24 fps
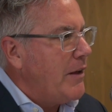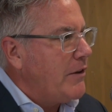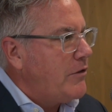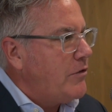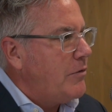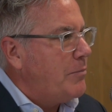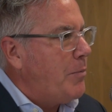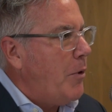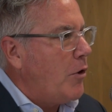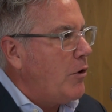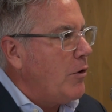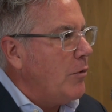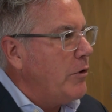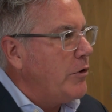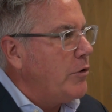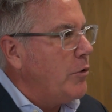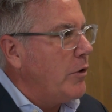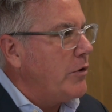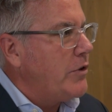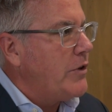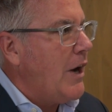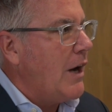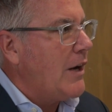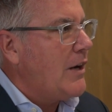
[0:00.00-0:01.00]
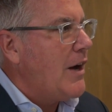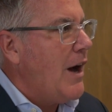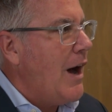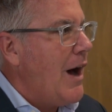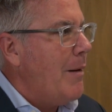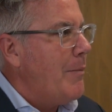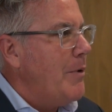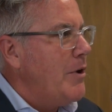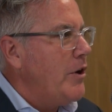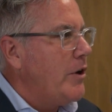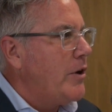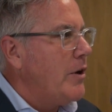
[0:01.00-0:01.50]
That's
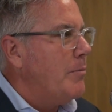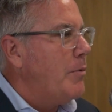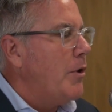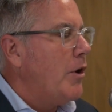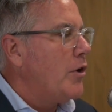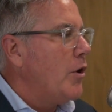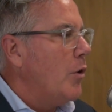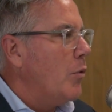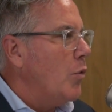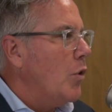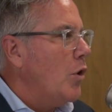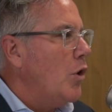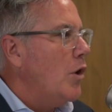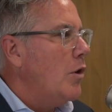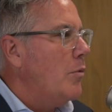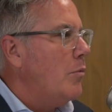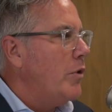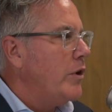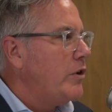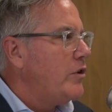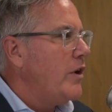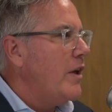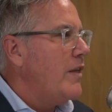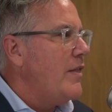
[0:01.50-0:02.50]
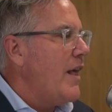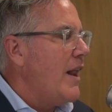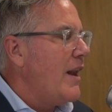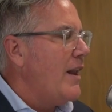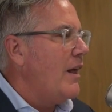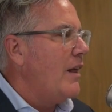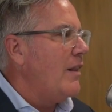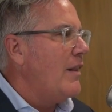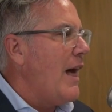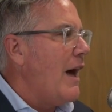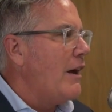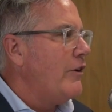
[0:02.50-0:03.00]
bocaresort.com, and you can book a room, and then
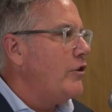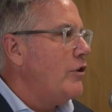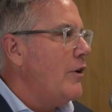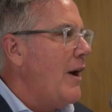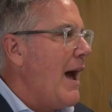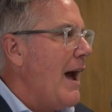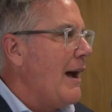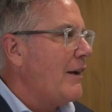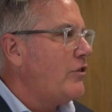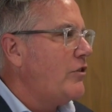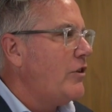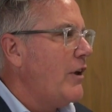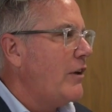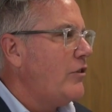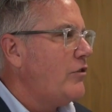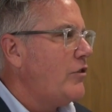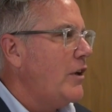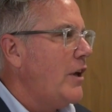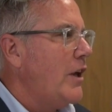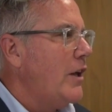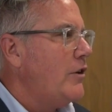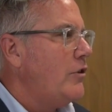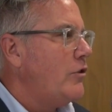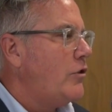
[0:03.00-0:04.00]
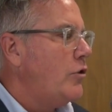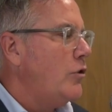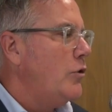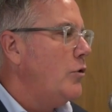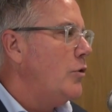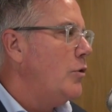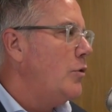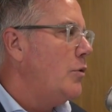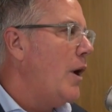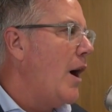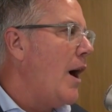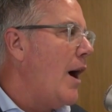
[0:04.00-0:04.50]
allows you access
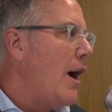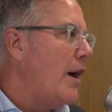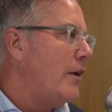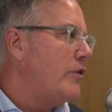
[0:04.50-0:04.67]
into